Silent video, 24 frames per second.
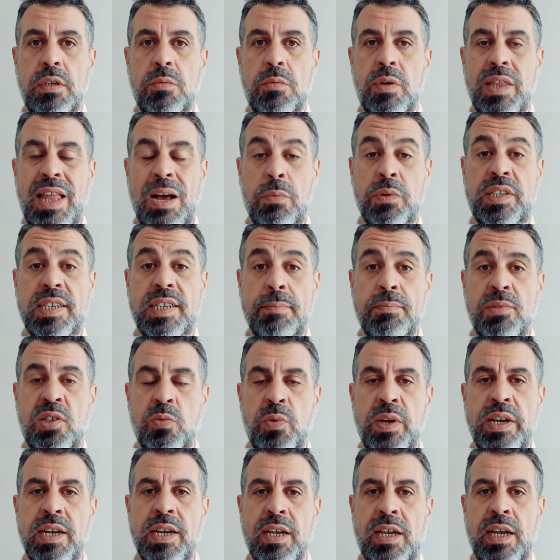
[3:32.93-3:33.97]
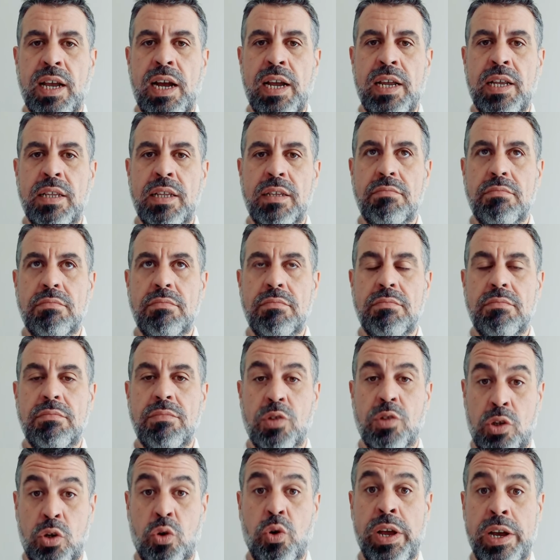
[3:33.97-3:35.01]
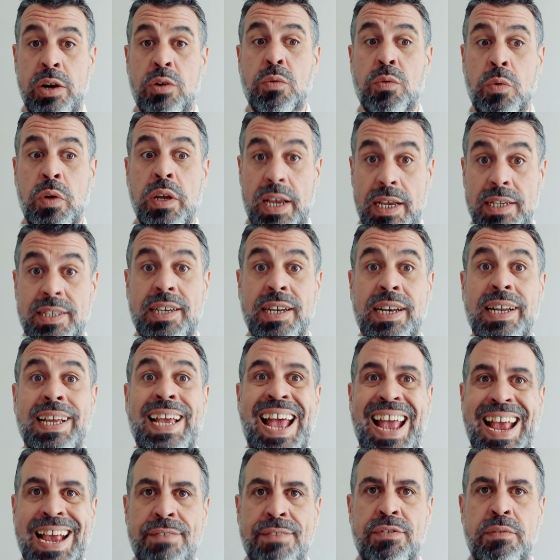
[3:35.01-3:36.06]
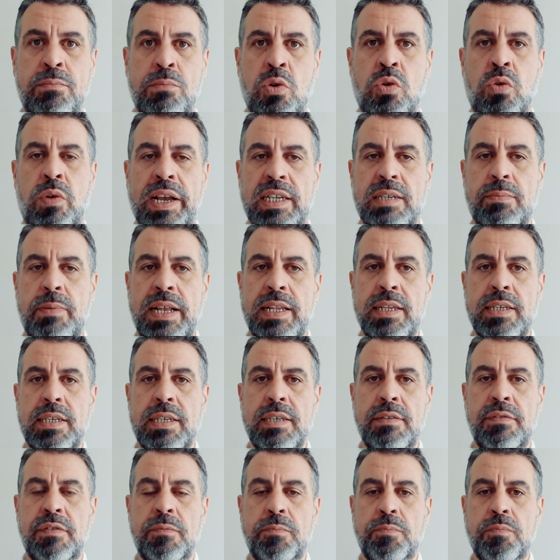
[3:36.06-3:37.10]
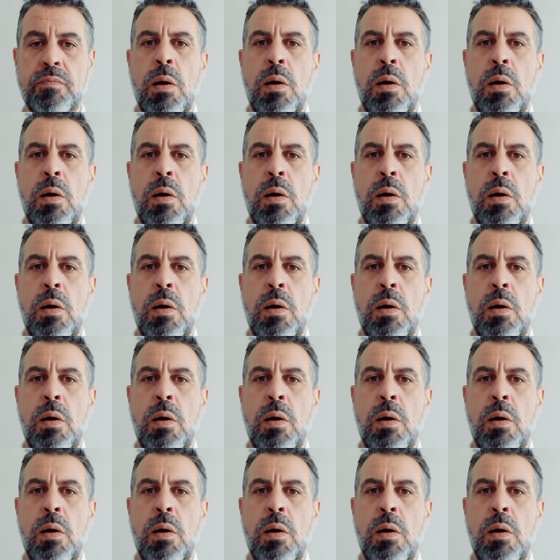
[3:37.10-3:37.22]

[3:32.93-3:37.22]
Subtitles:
Well, that would seem to indicate that oil is going to get even more expensive.